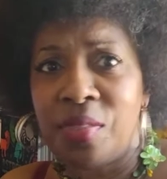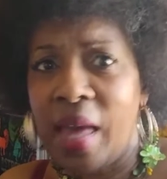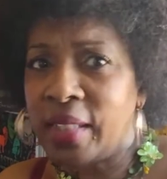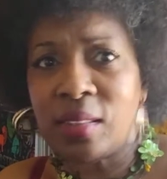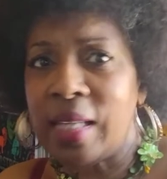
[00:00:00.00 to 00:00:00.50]

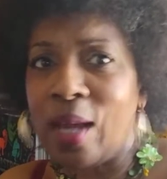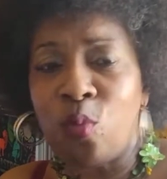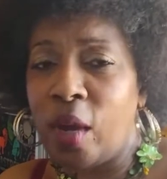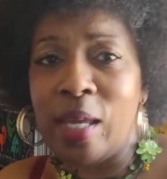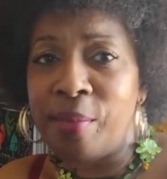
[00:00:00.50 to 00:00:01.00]
That's
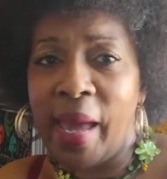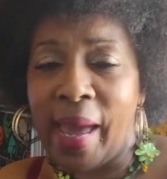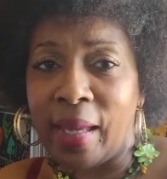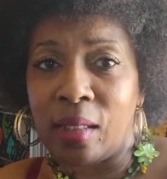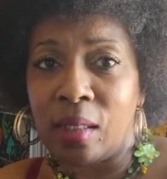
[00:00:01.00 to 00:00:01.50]
not way
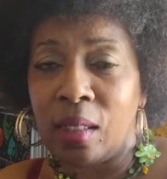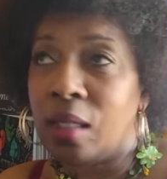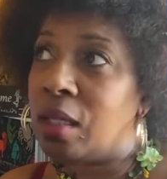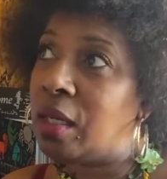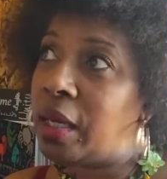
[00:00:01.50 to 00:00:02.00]
back.
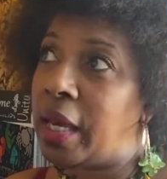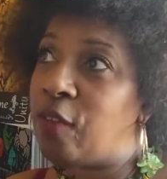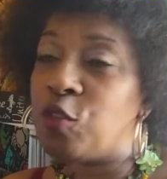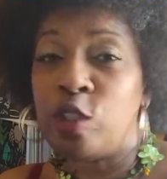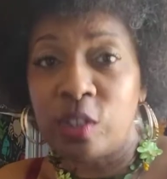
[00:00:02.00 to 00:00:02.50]

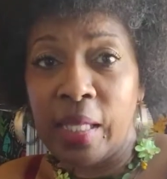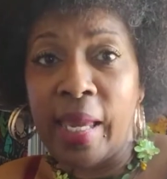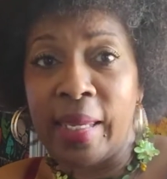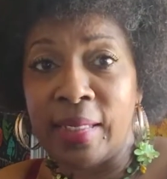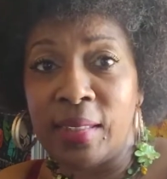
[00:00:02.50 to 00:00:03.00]
If you're
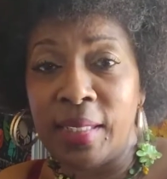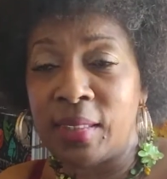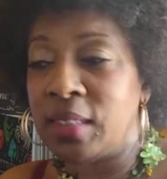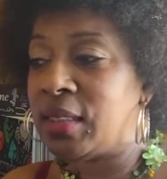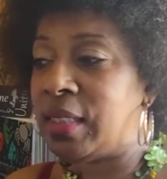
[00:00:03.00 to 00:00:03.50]
saying
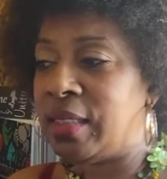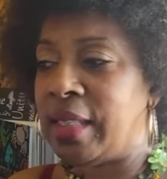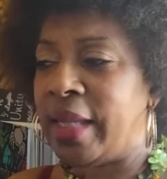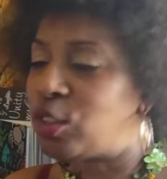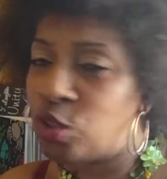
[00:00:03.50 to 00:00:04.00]
indigenous, then
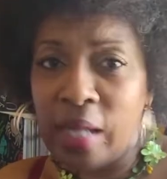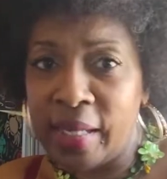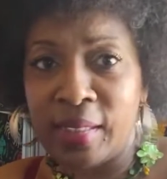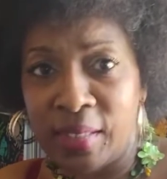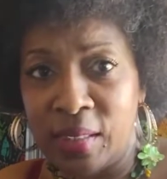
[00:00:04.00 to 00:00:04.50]
that you're
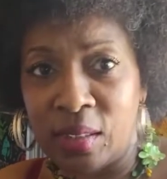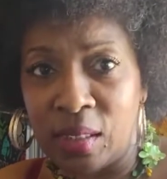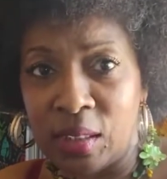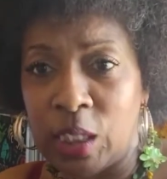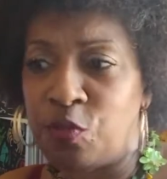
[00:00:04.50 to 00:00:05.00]
not
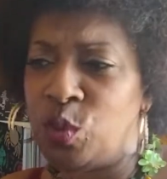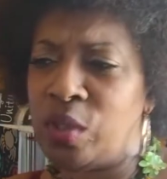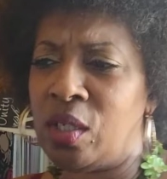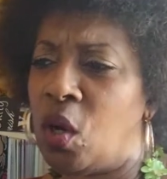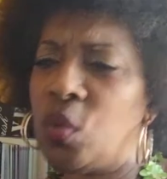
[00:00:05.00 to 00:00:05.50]
indigenous. If you
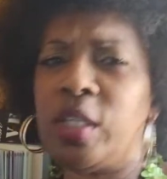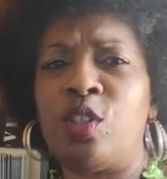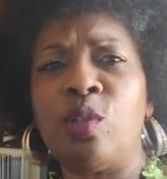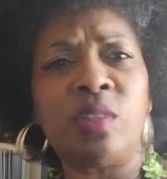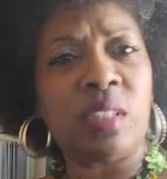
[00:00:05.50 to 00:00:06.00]
can only
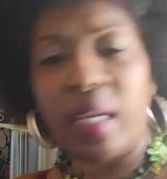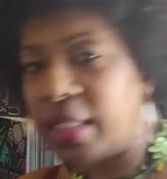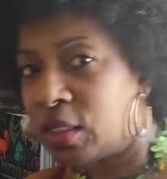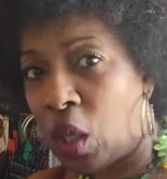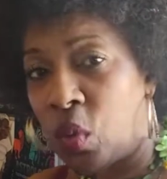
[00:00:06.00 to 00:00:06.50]
your
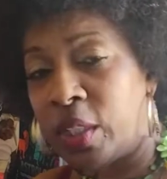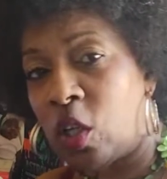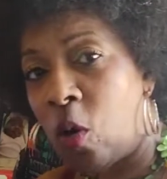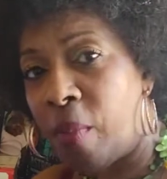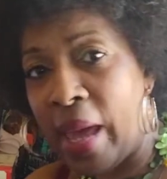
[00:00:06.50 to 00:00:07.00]
studies only
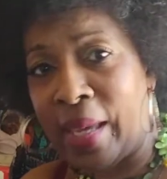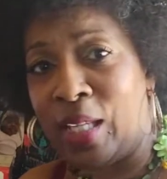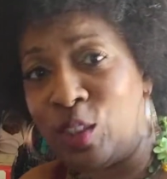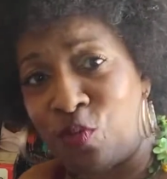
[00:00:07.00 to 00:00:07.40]
go back